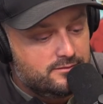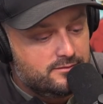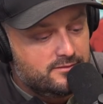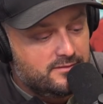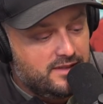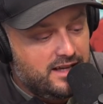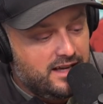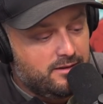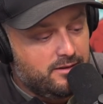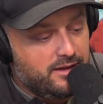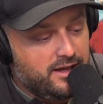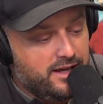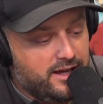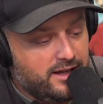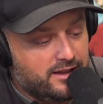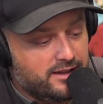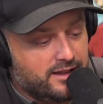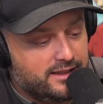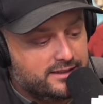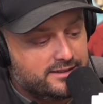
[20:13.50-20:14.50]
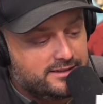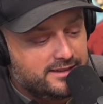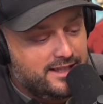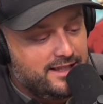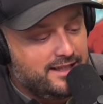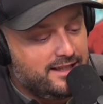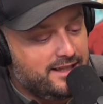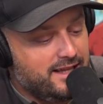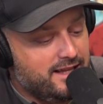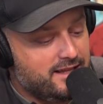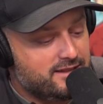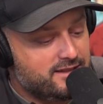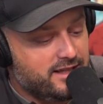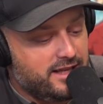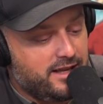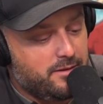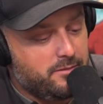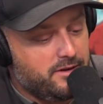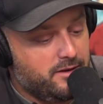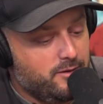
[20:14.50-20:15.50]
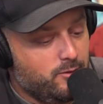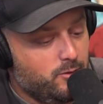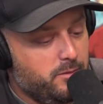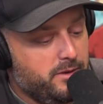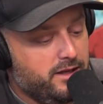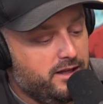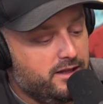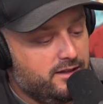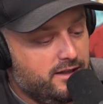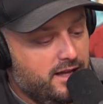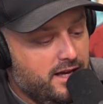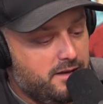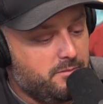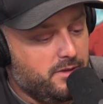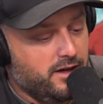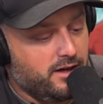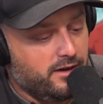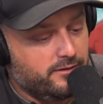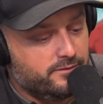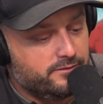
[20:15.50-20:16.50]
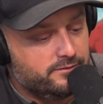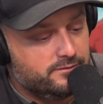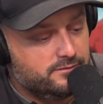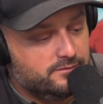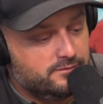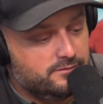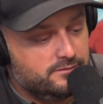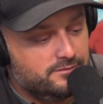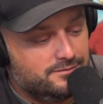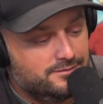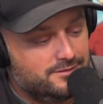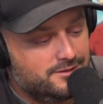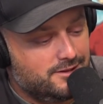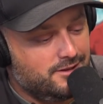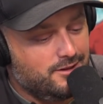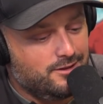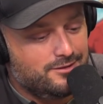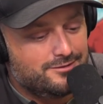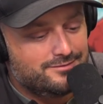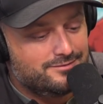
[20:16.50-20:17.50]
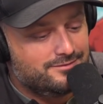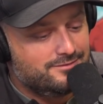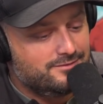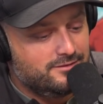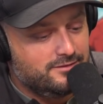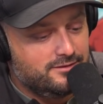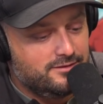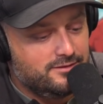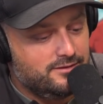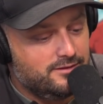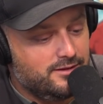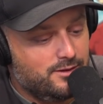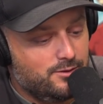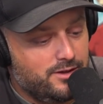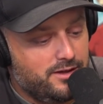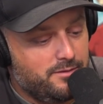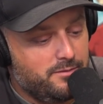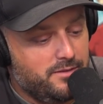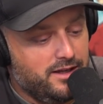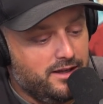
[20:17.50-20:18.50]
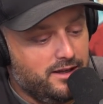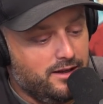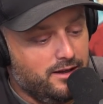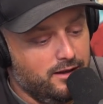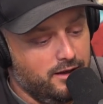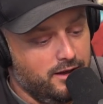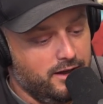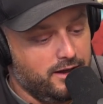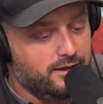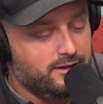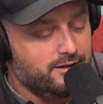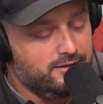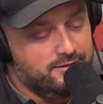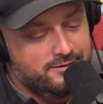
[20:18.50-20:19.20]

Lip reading: like see, this saying would be a nightmare. So don't give me any like